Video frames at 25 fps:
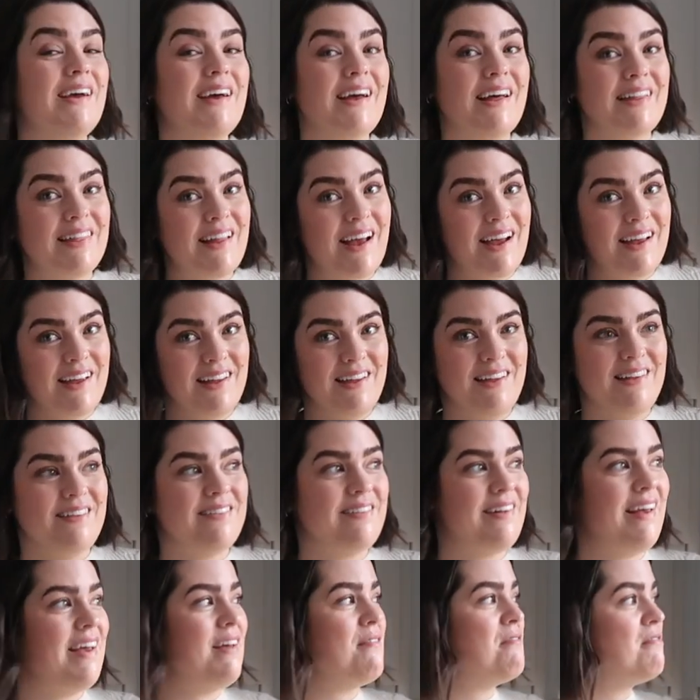And that
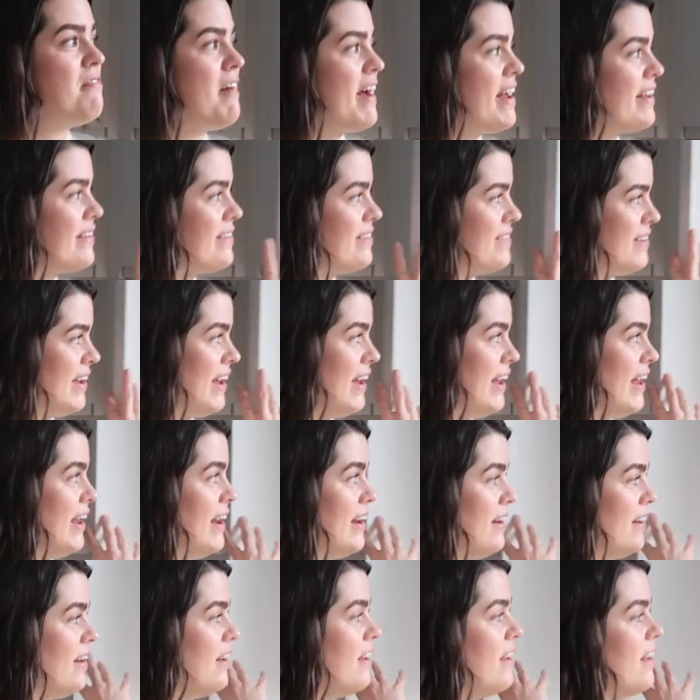is invest
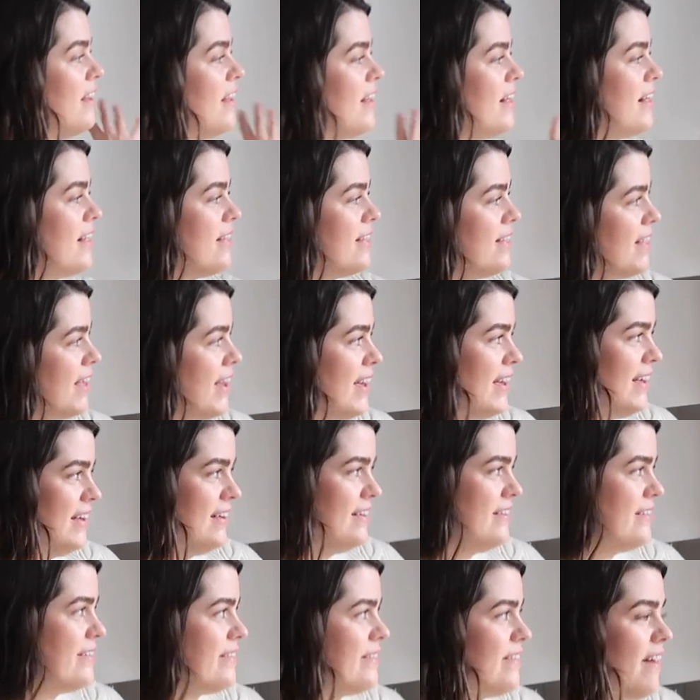in
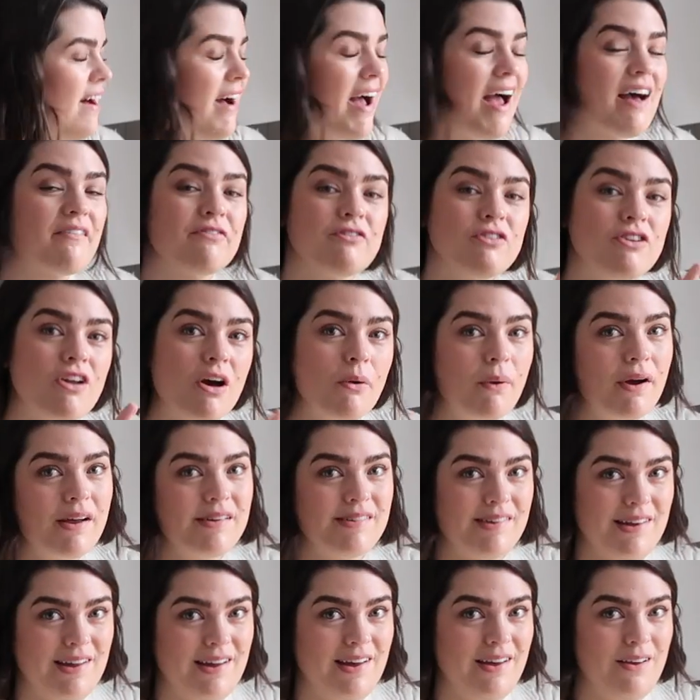these. I have no
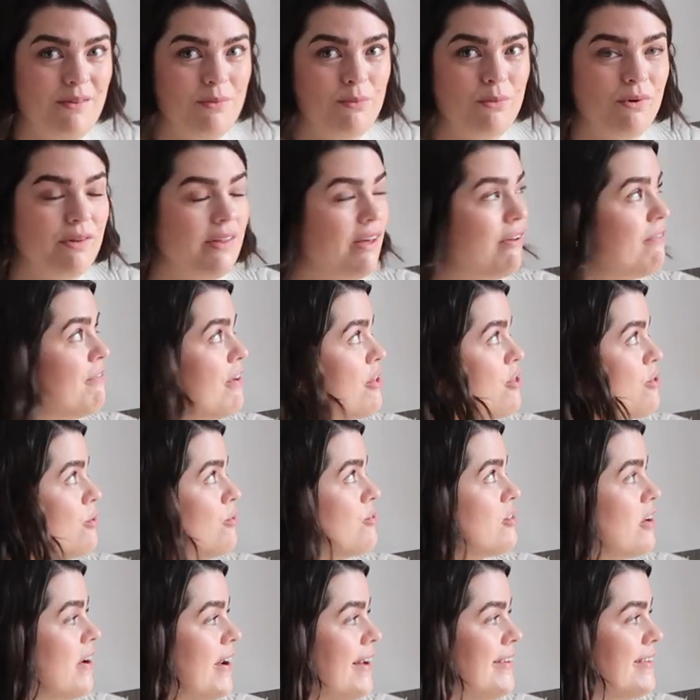idea what the
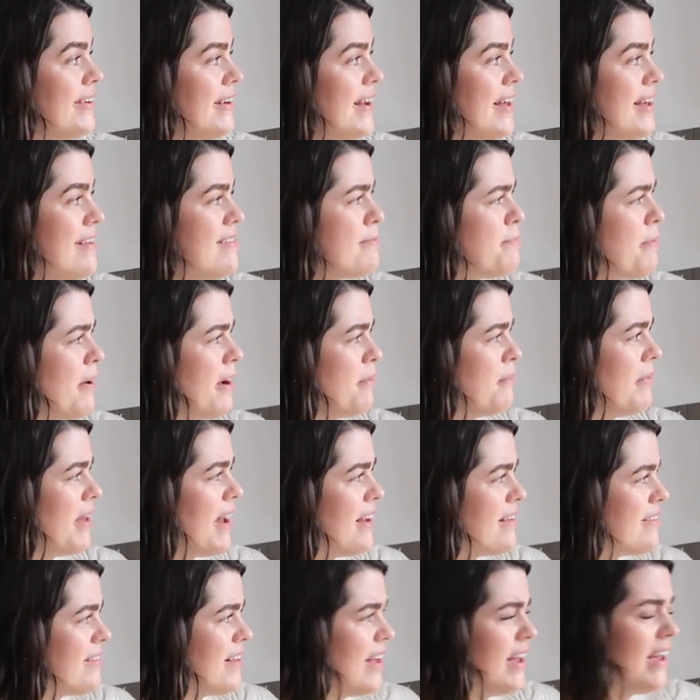official title is, but I'm
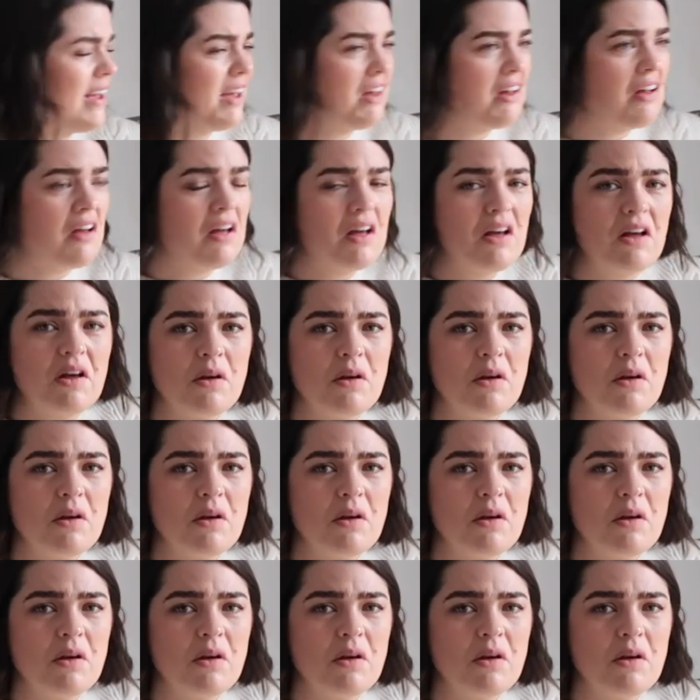guessing